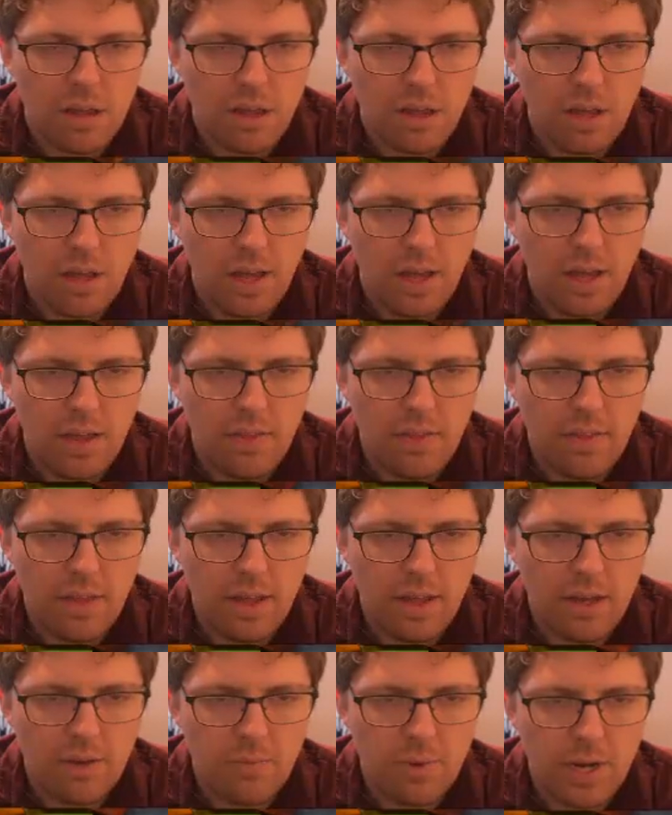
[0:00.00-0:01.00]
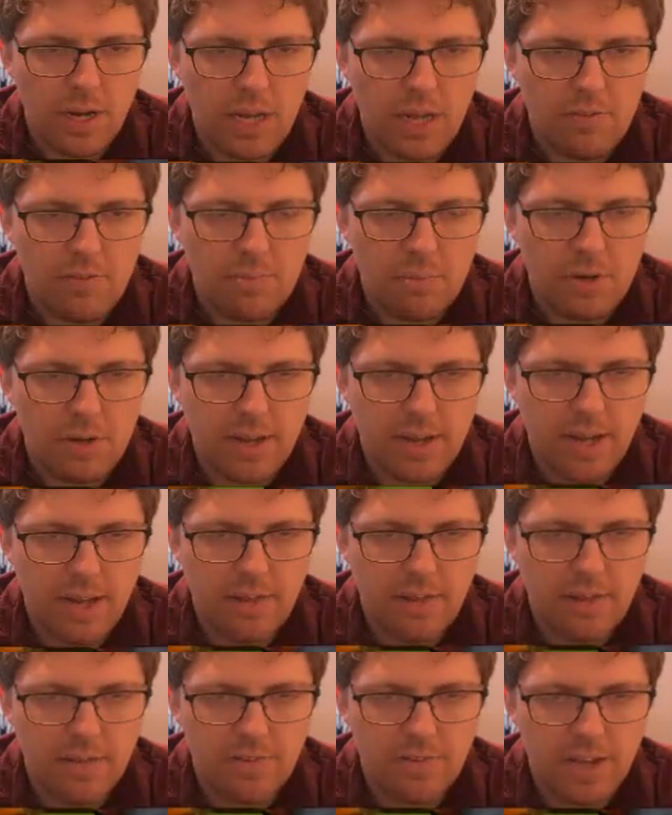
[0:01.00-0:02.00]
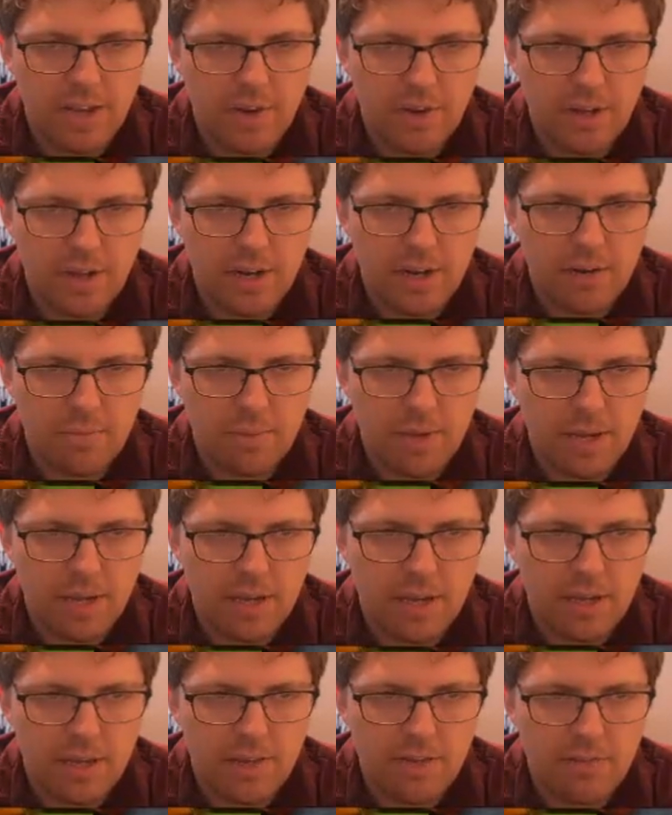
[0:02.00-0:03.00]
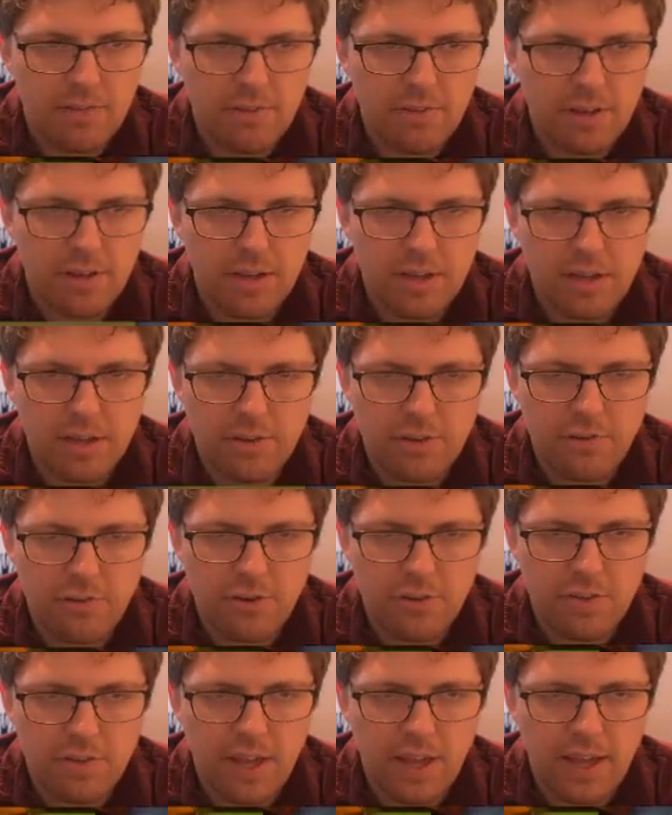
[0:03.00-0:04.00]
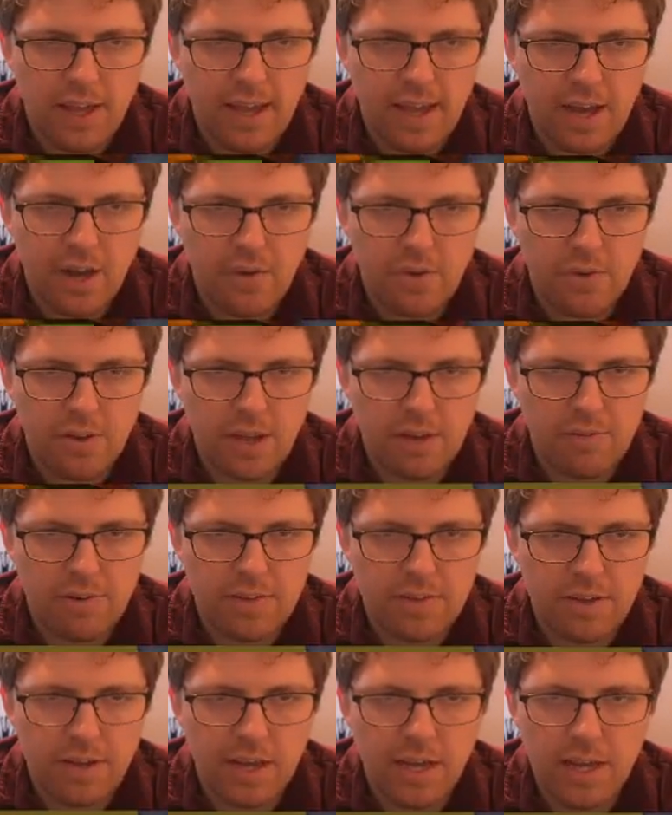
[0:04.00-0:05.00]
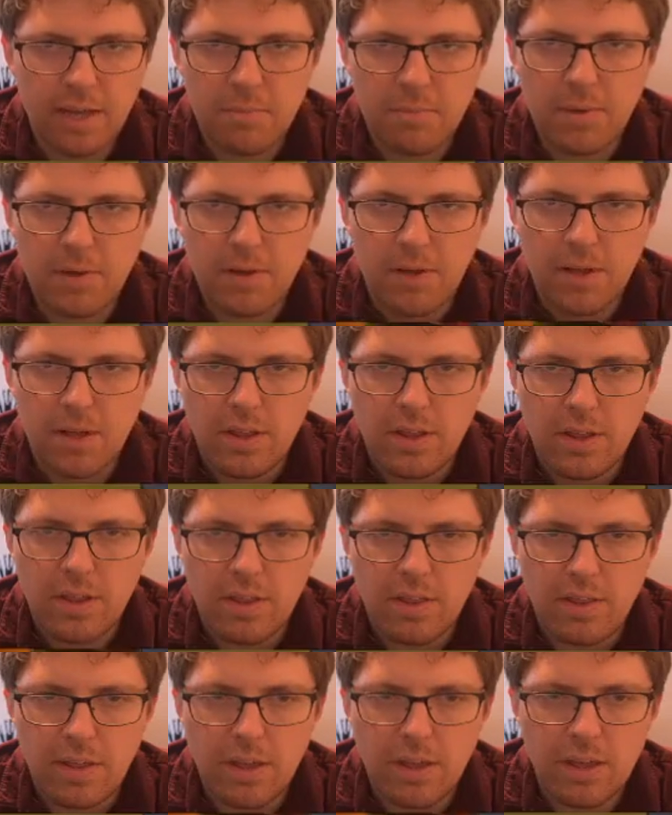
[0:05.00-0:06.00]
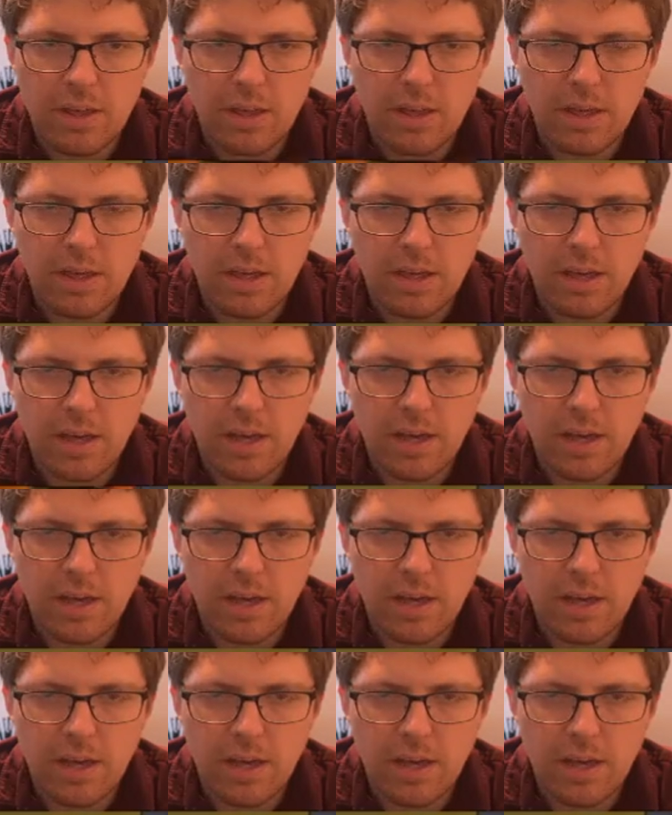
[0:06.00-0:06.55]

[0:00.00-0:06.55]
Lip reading: And then we can even put Tethys down here because she'll take out every time the